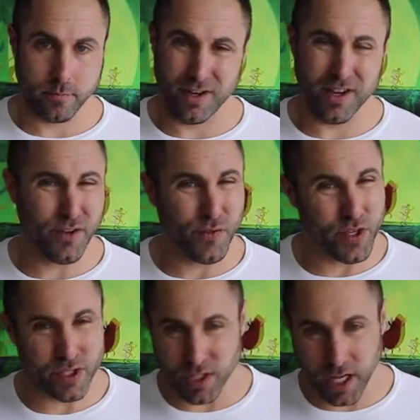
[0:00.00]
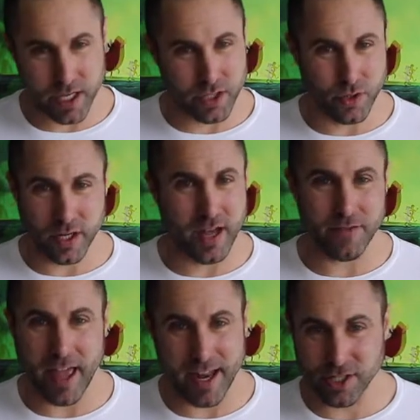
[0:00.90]
And you're going to feel sluggish. You're not going to
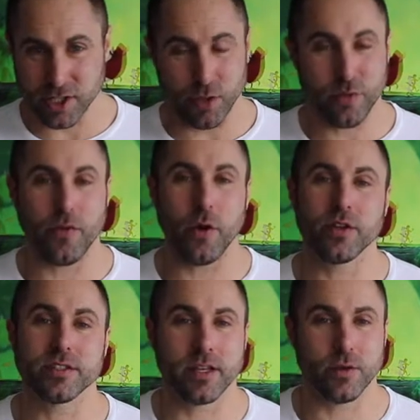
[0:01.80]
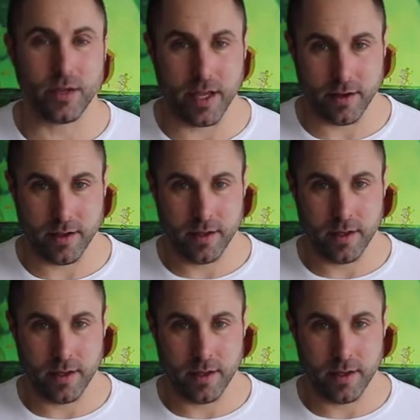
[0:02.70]
have the energy or the focus that you need.